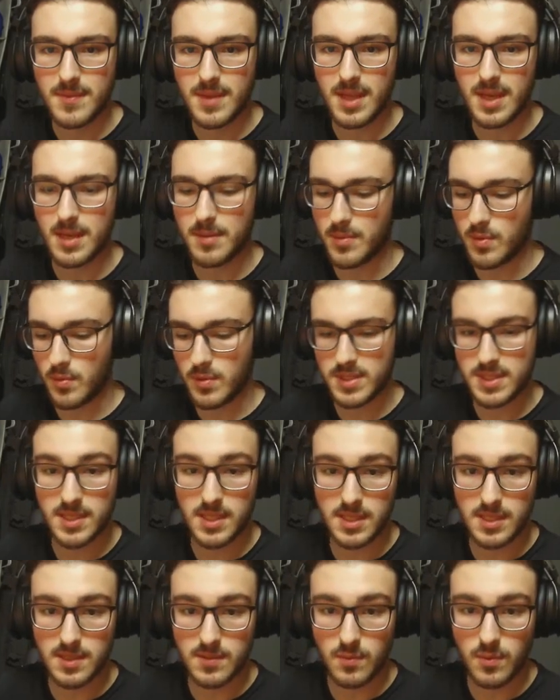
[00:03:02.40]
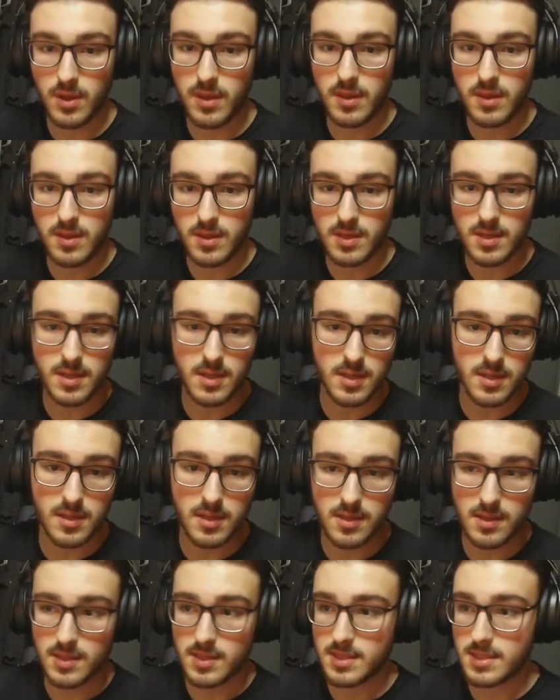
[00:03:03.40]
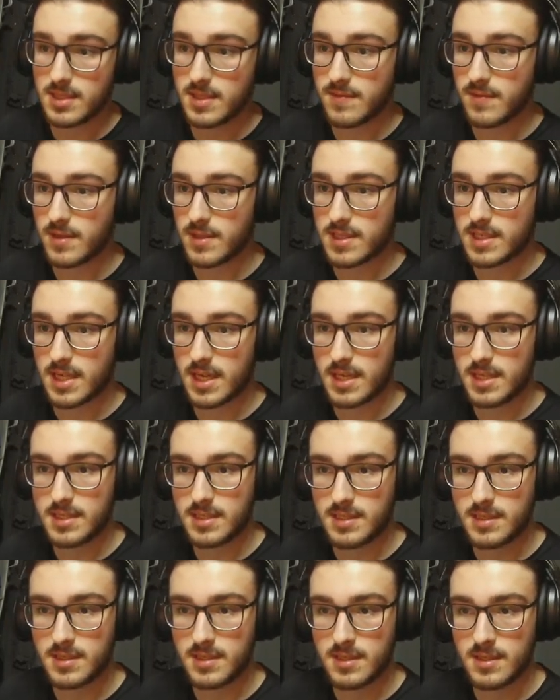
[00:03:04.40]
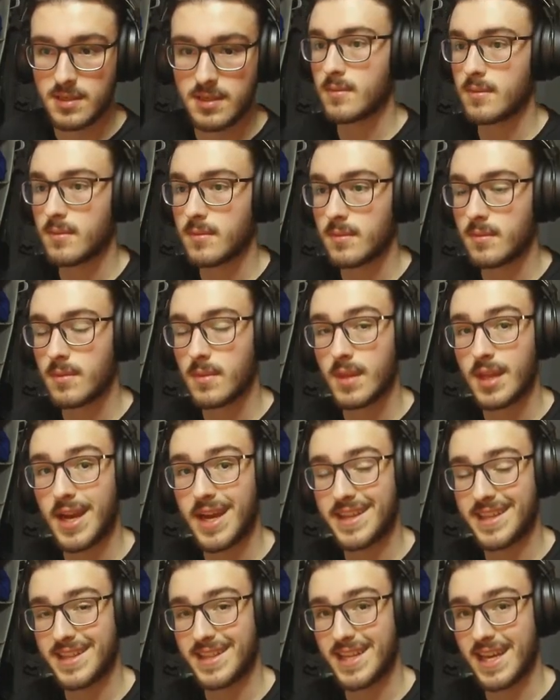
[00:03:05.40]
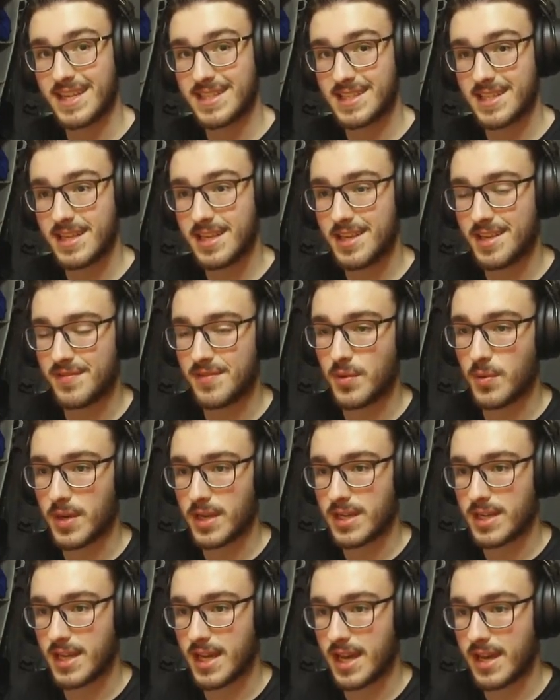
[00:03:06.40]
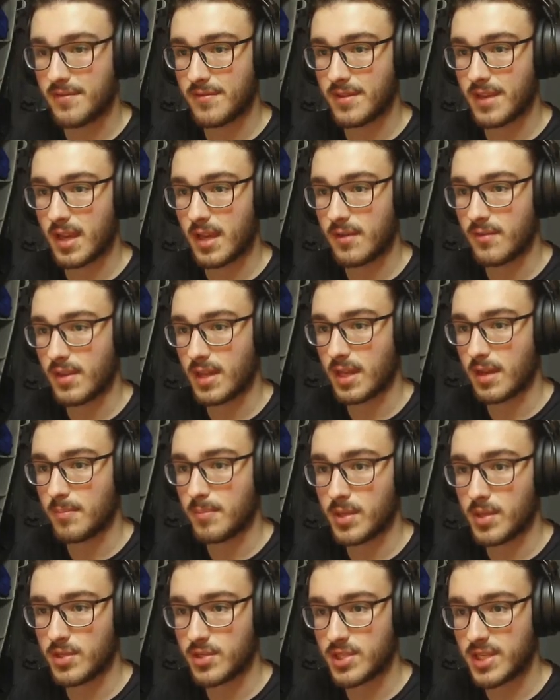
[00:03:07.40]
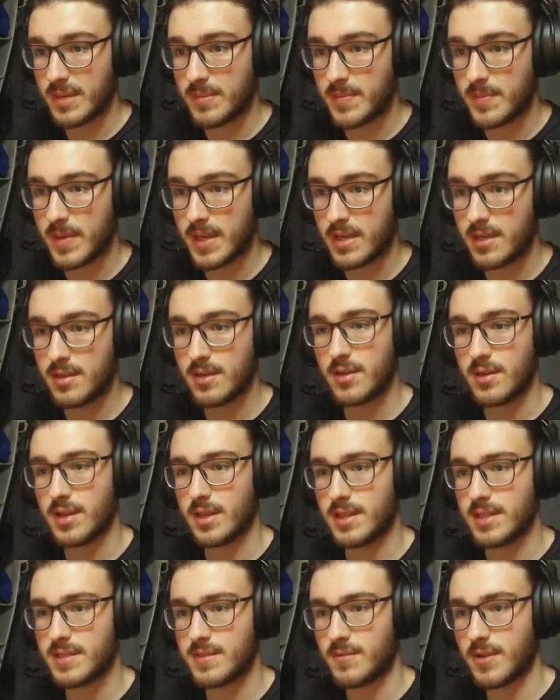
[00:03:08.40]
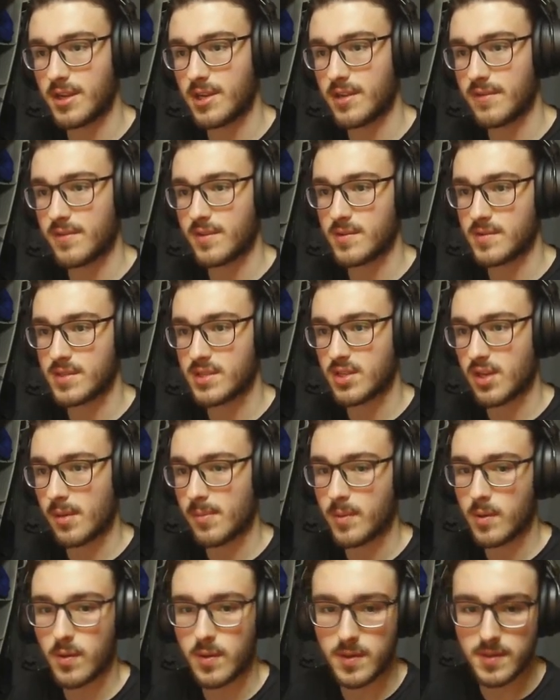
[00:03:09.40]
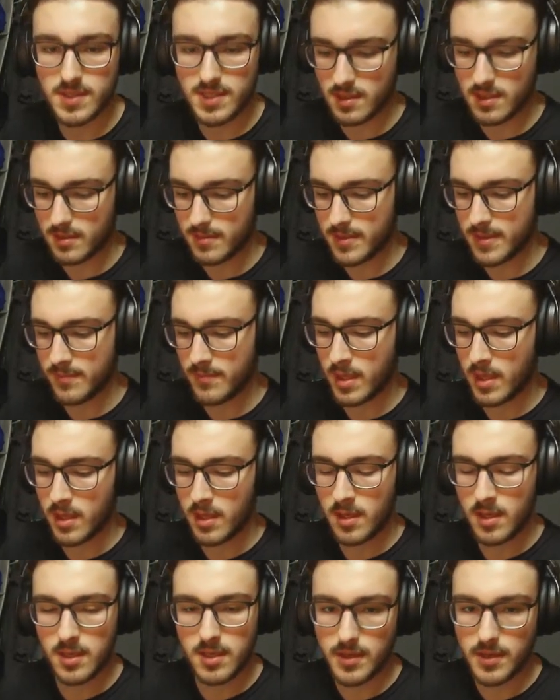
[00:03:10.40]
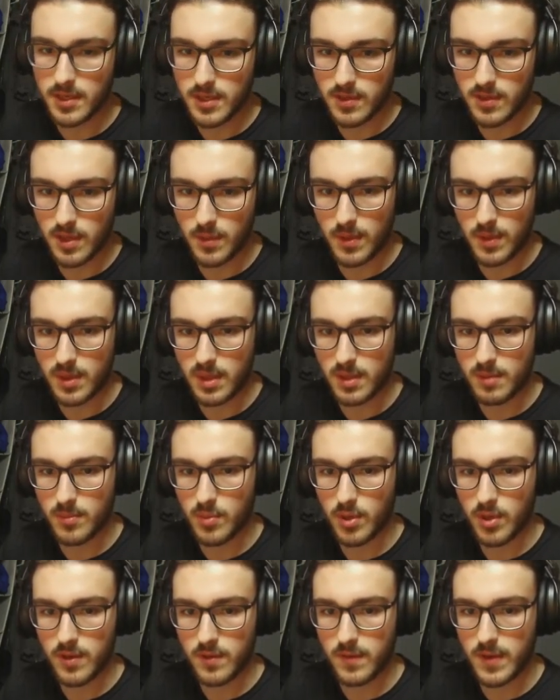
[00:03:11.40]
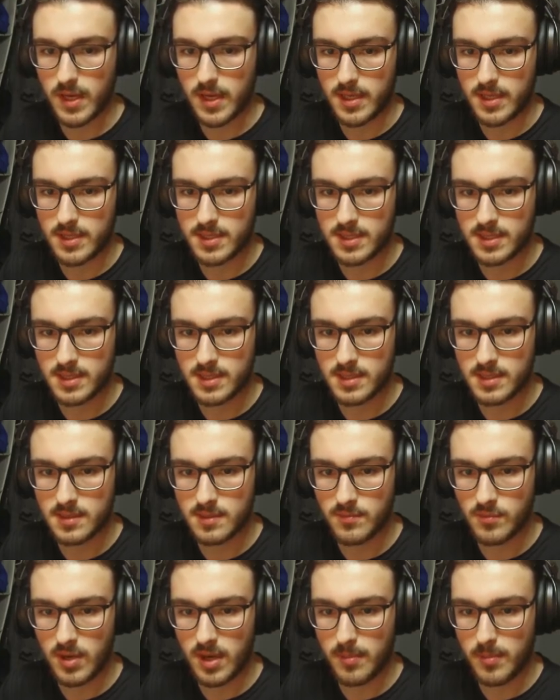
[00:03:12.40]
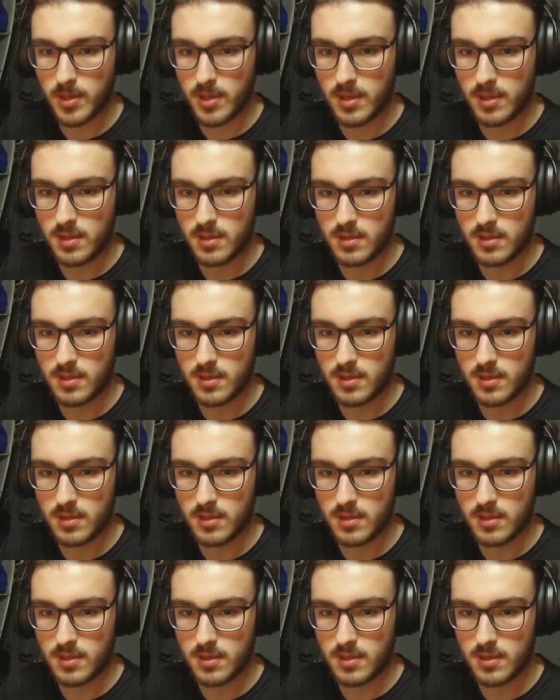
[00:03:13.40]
But we'll stick with this default size. And then lastly, if you wanted to have kind of like a pill-shaped button, or at least round off those sharp corners a little bit, you can do that with the border radius property.